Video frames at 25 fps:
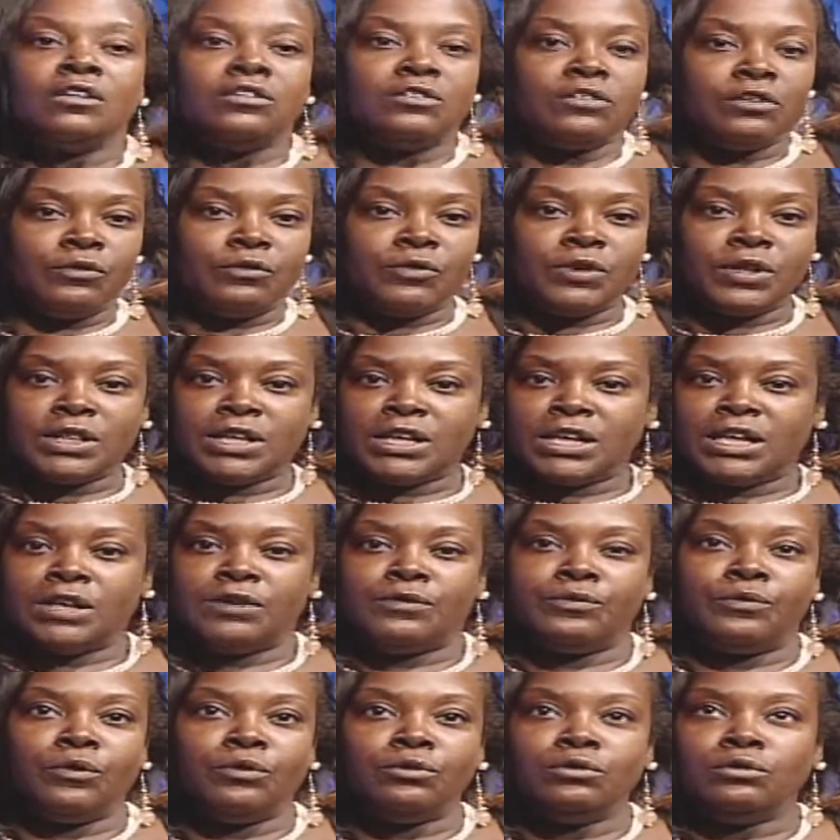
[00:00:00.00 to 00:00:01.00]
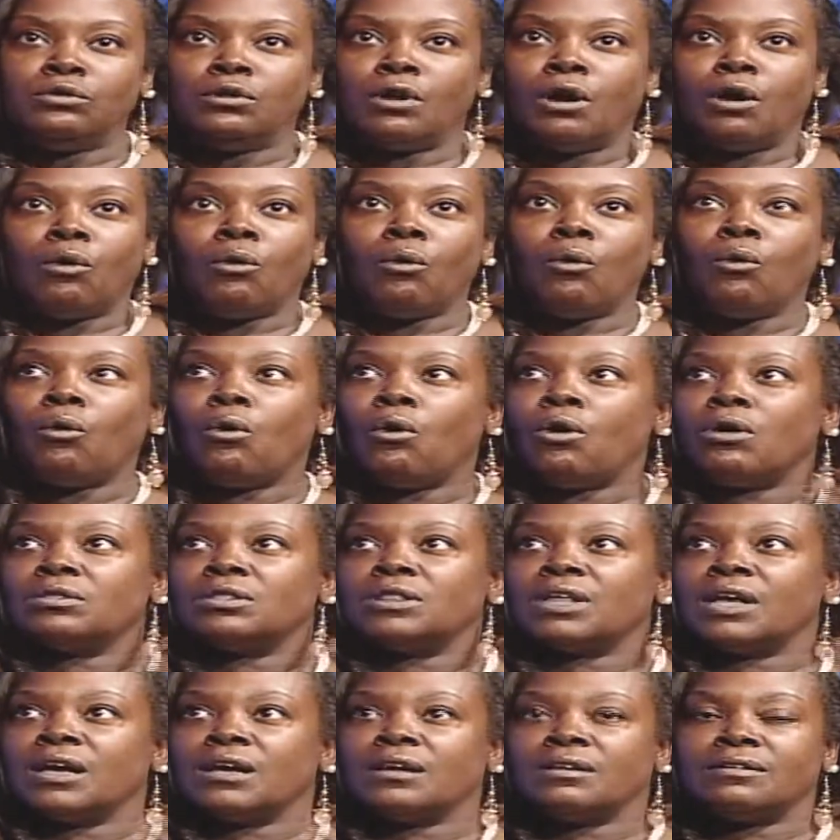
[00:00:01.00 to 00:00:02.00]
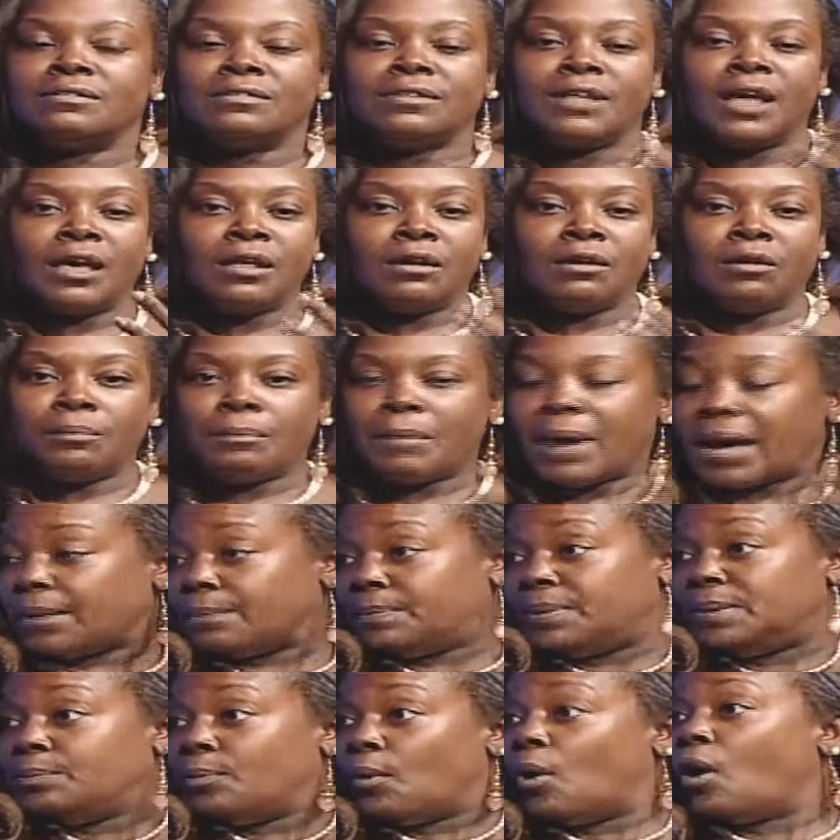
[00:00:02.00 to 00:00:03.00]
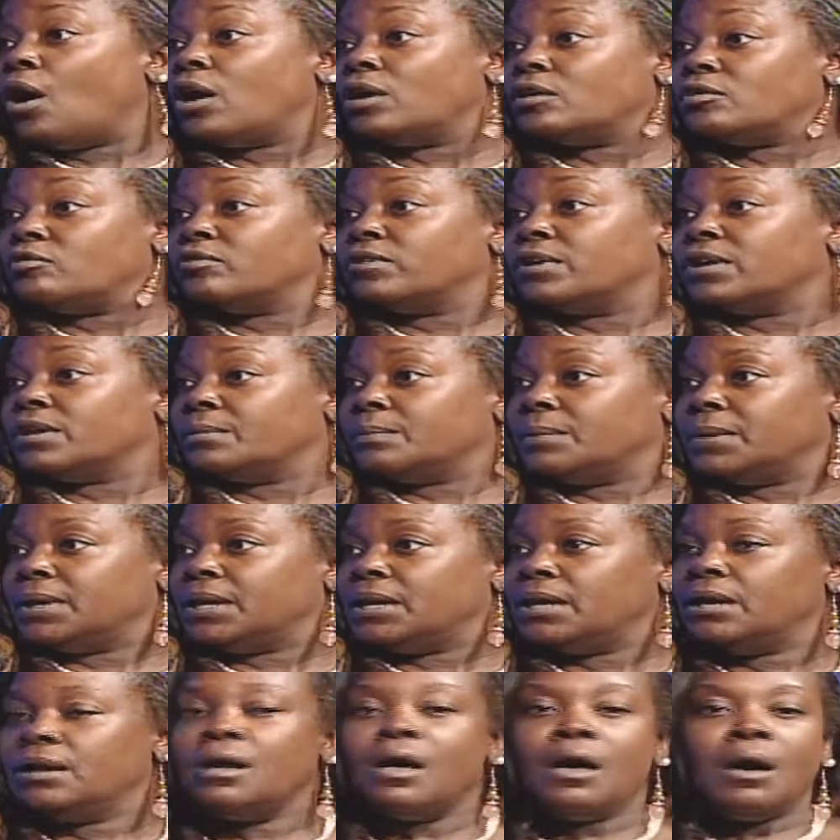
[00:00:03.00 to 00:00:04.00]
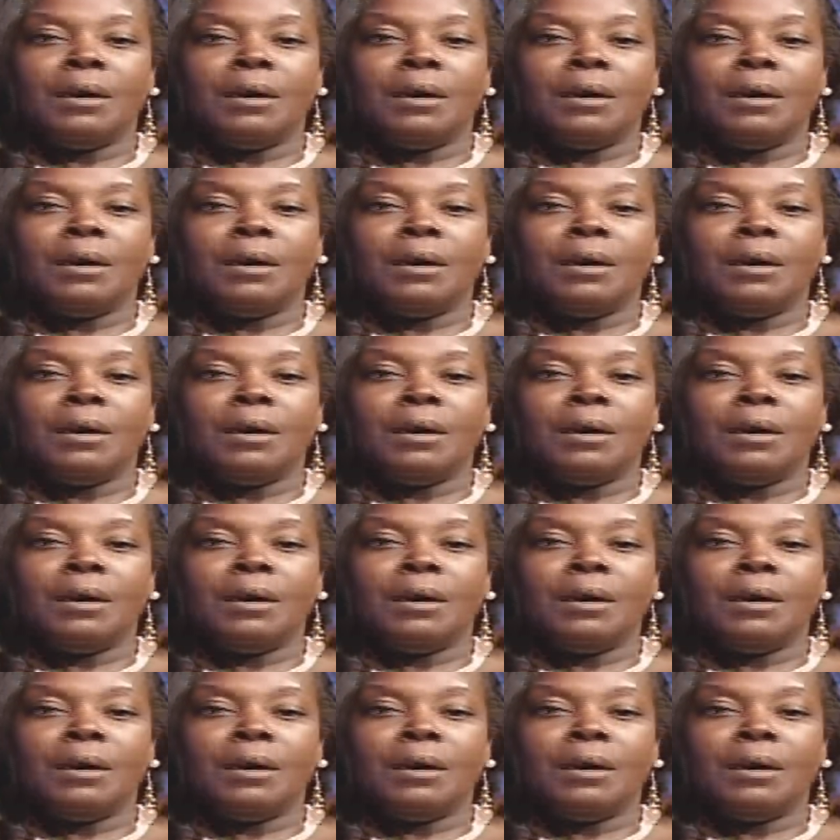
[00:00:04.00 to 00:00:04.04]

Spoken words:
to relieve, you know, all things that might be bothering me.